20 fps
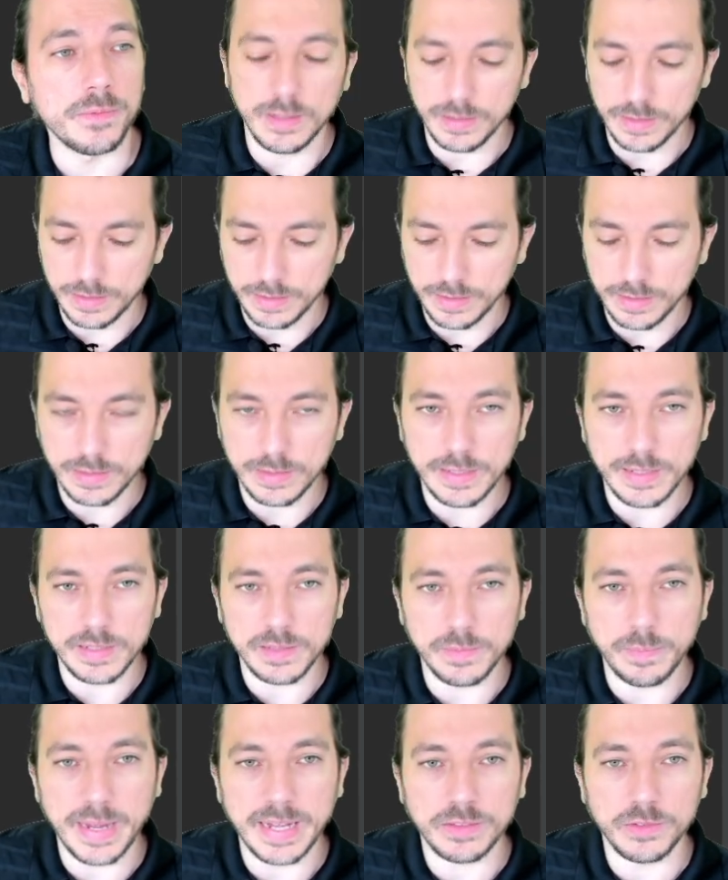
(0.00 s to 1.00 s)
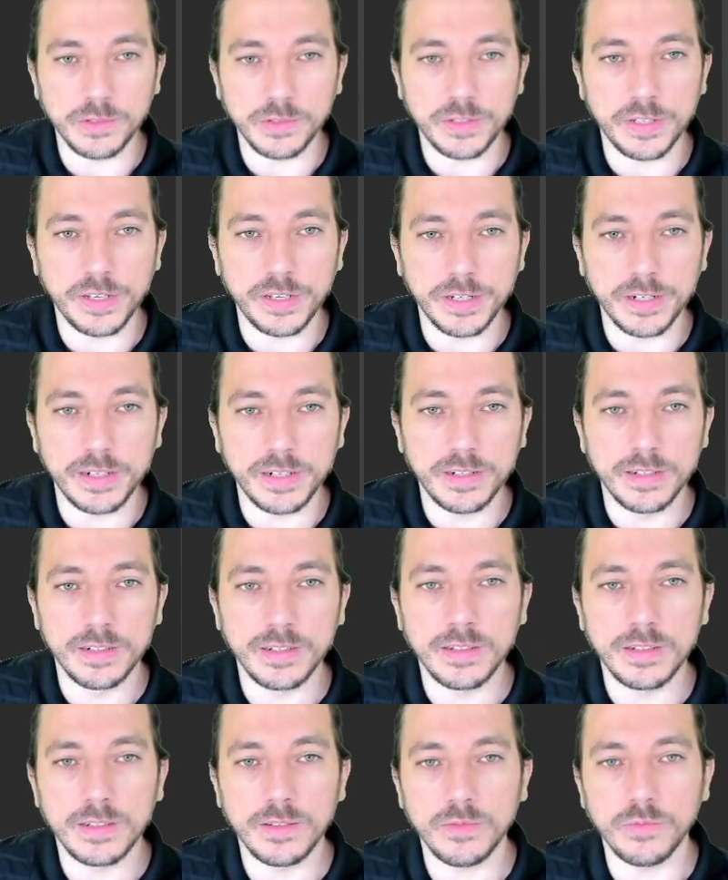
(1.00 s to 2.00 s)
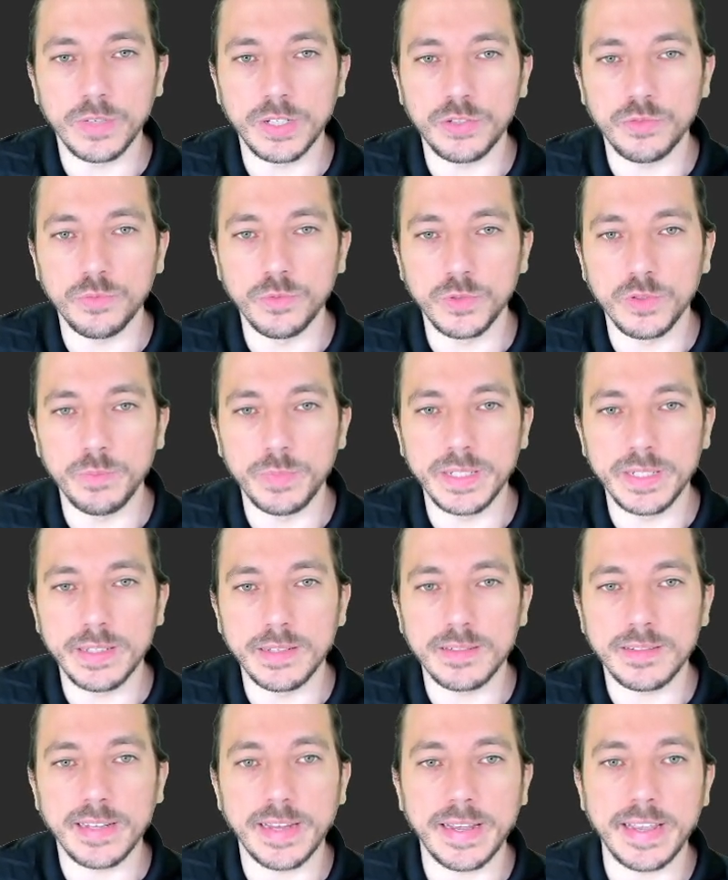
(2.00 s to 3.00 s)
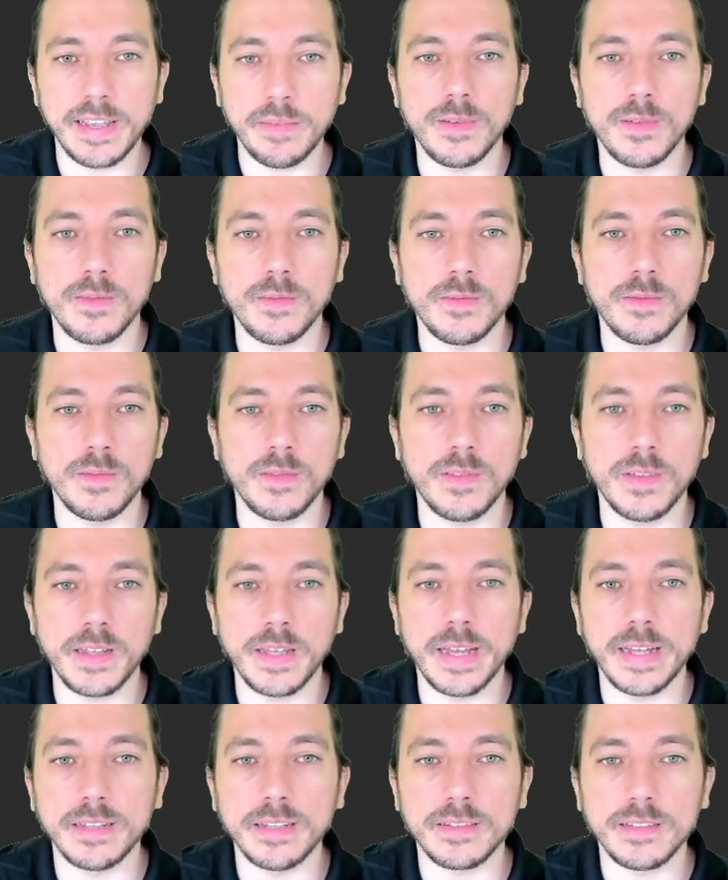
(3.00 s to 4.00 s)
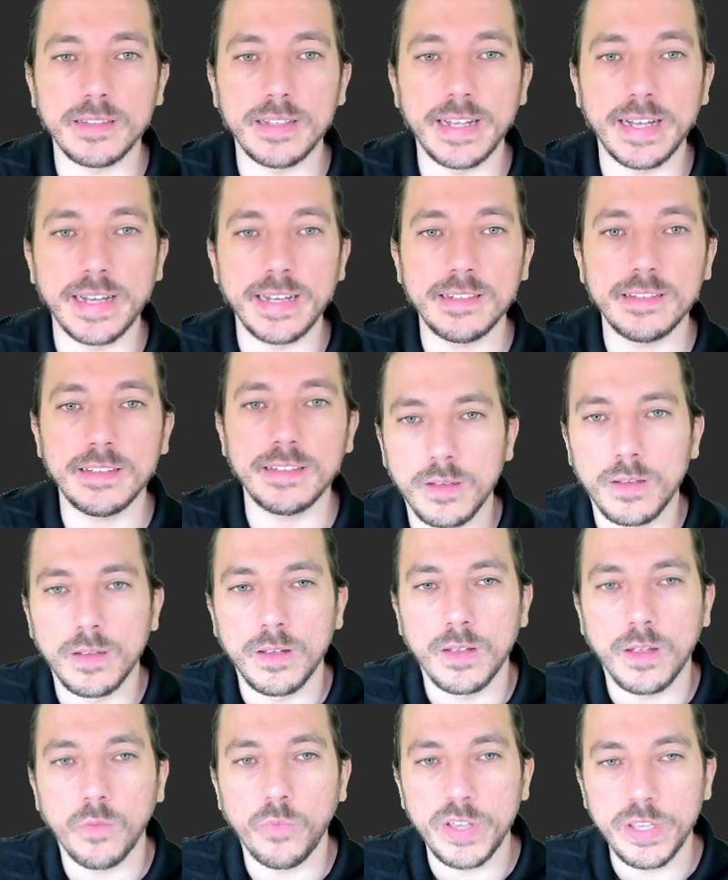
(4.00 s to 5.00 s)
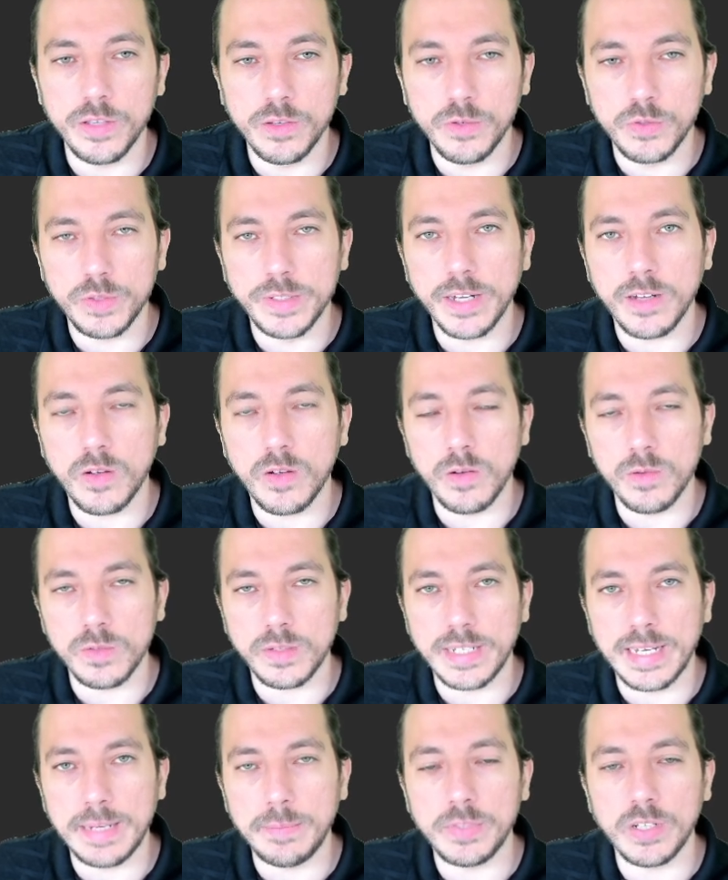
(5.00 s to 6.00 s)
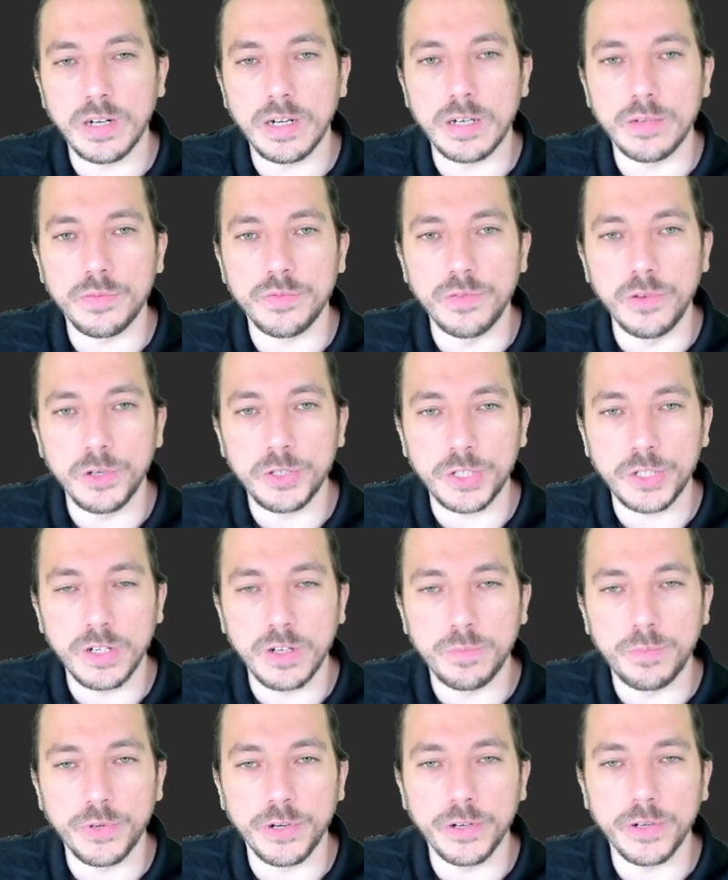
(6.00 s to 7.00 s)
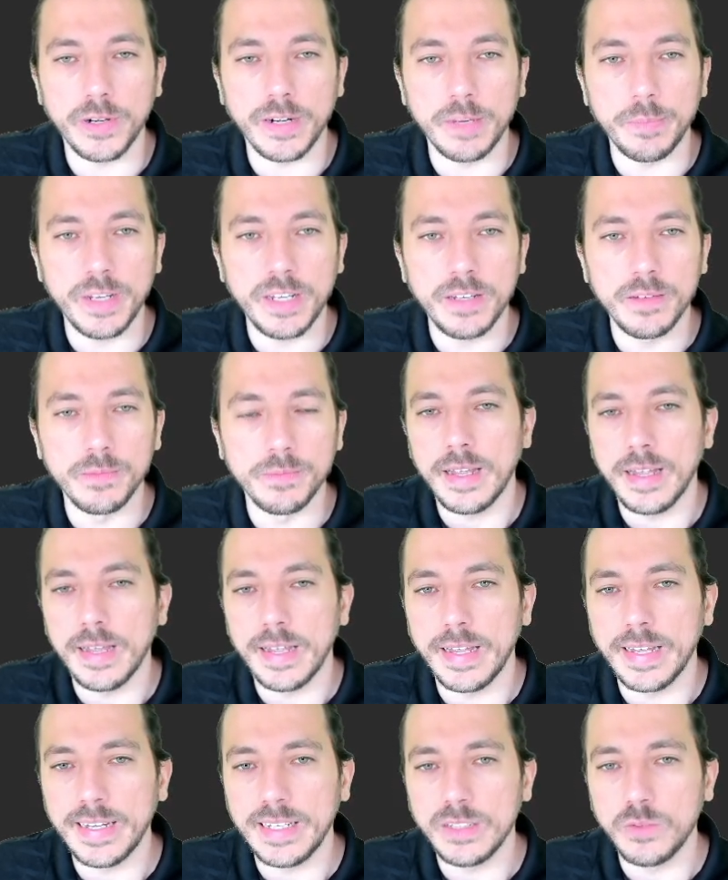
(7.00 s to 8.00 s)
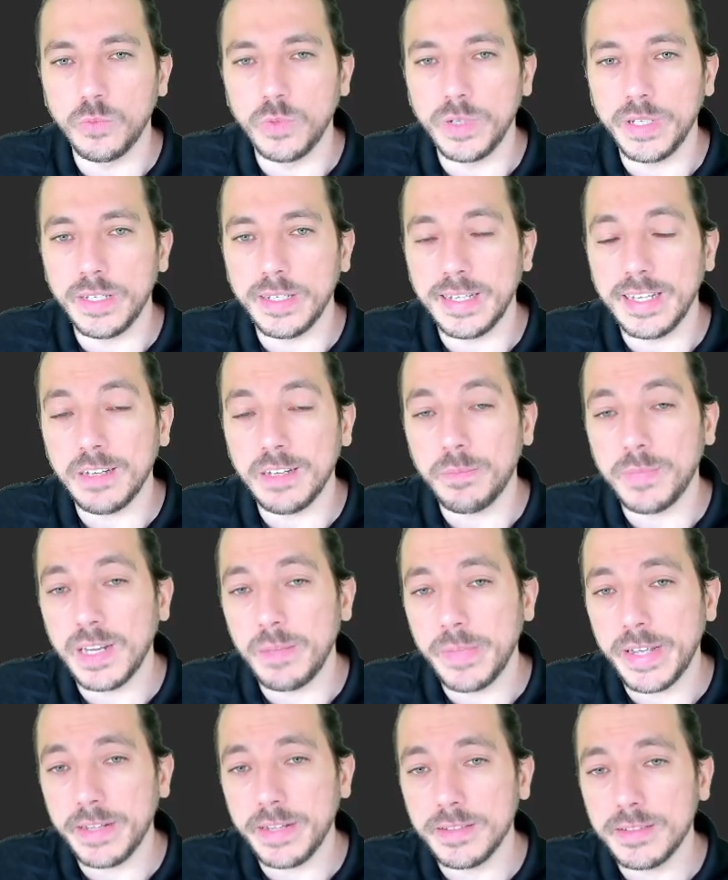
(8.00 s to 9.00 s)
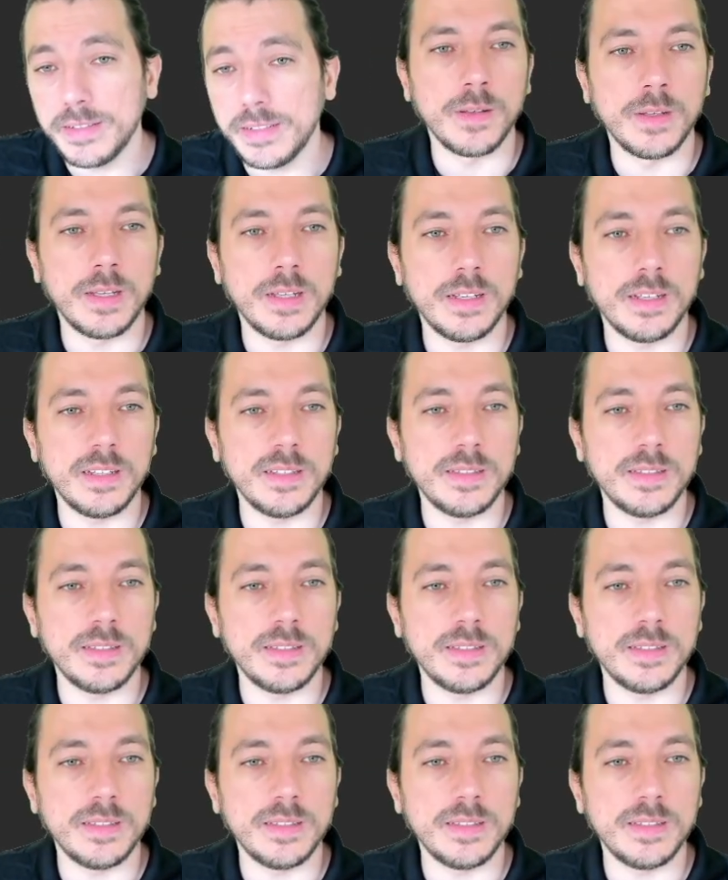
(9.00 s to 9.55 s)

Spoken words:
this method here, which would be the same as that, we use the concept of functional programming and we implement this